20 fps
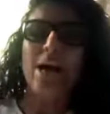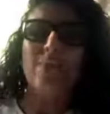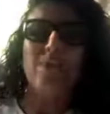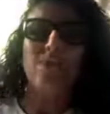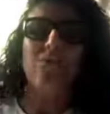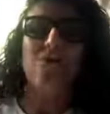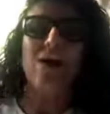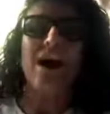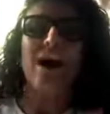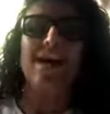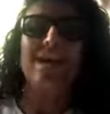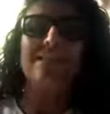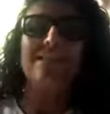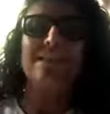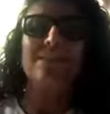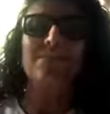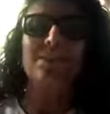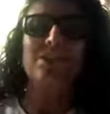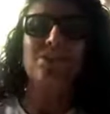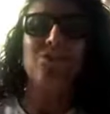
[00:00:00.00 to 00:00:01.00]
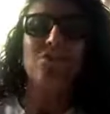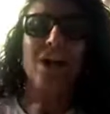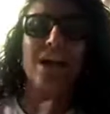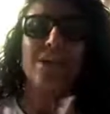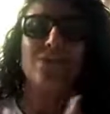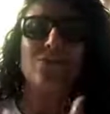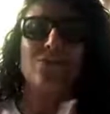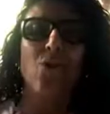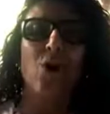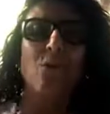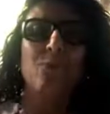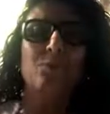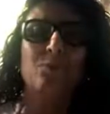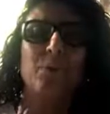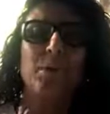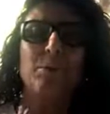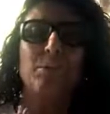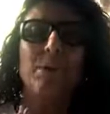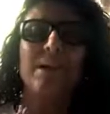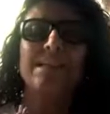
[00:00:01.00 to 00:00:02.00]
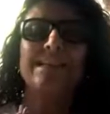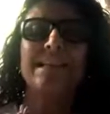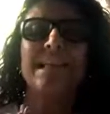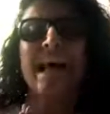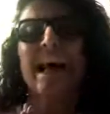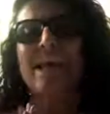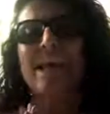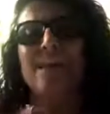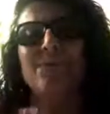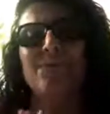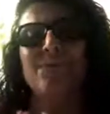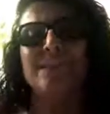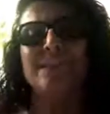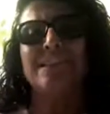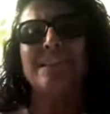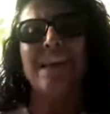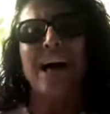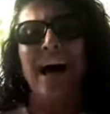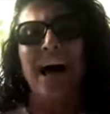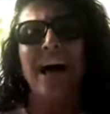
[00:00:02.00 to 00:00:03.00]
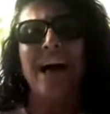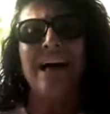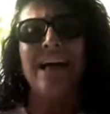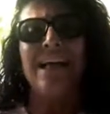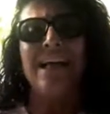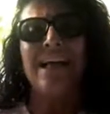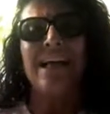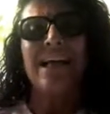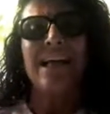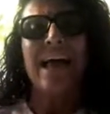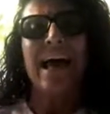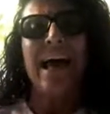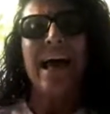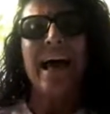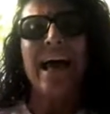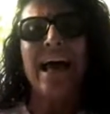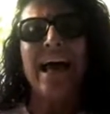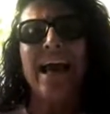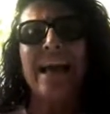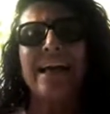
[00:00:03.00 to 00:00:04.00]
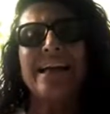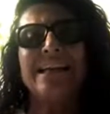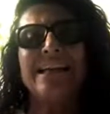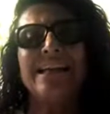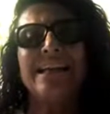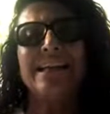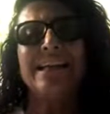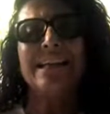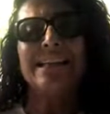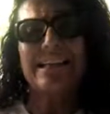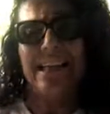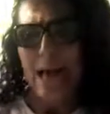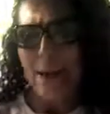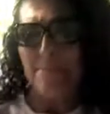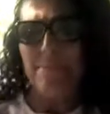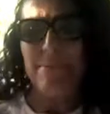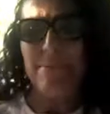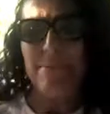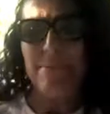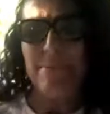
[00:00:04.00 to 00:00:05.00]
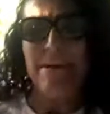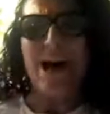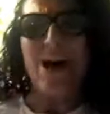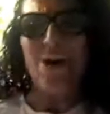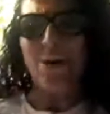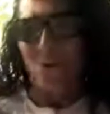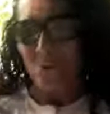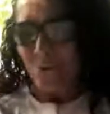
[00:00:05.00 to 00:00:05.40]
of ours which transforms people's lives. Yeah. And it's happening now,